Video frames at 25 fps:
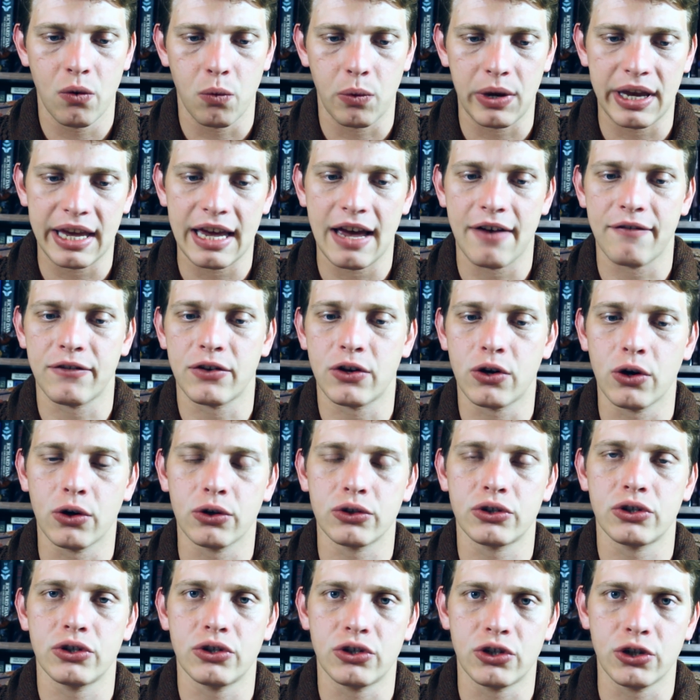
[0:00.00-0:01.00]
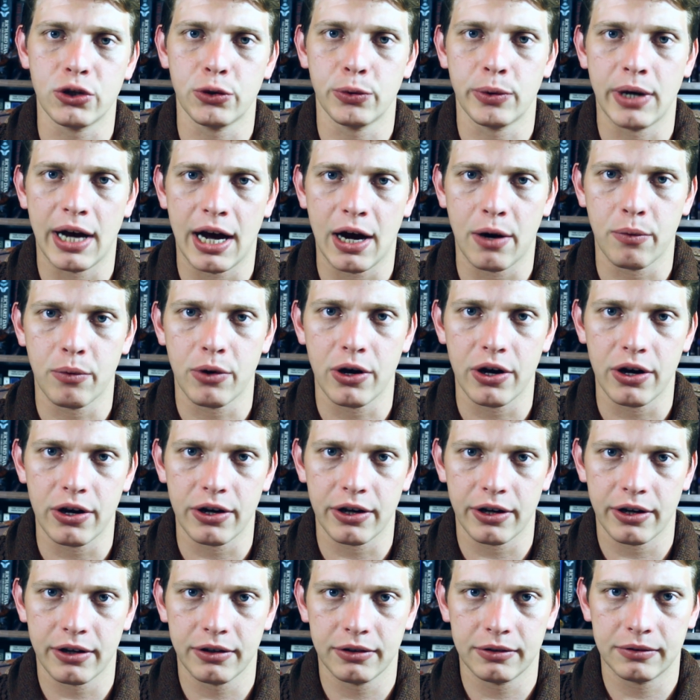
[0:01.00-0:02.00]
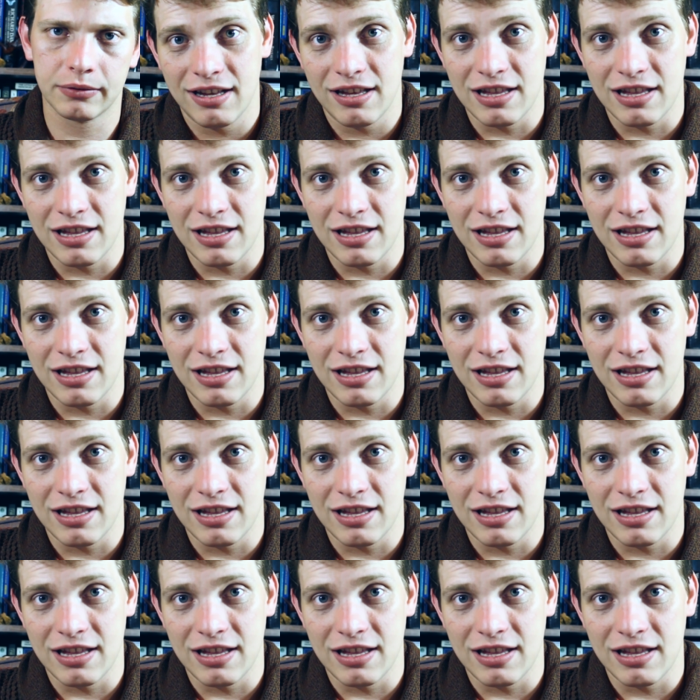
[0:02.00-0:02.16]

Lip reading: we have got to do our work."